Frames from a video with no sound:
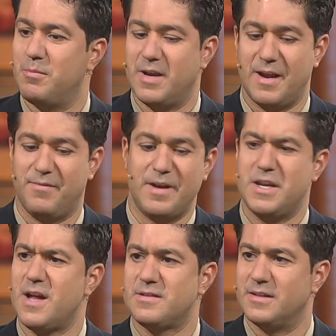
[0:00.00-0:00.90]
But if he
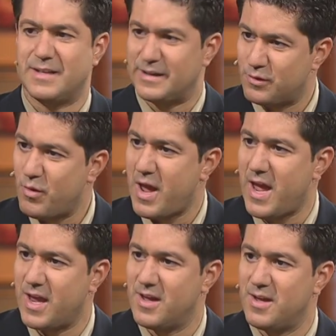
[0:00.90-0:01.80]
doesn't, that's okay
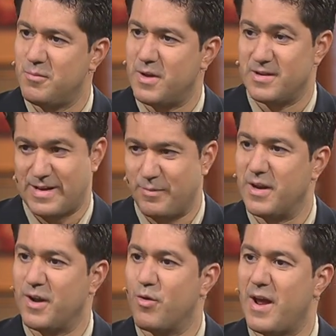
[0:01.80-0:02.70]
because I'm going
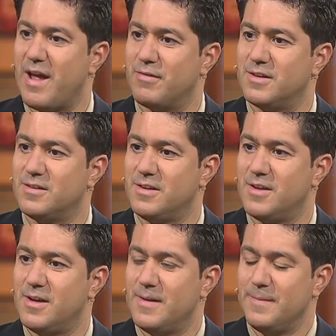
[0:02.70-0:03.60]
to go to
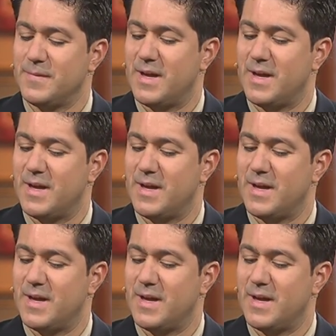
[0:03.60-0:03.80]
heaven.